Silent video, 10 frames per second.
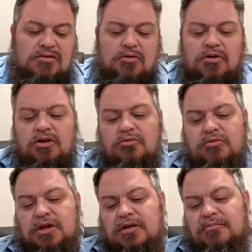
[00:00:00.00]
or you
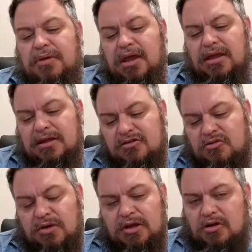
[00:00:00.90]
didn't pay
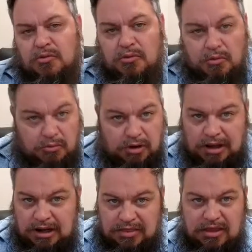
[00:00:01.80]
into it or
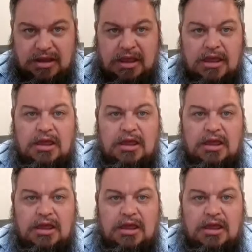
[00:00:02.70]
anything,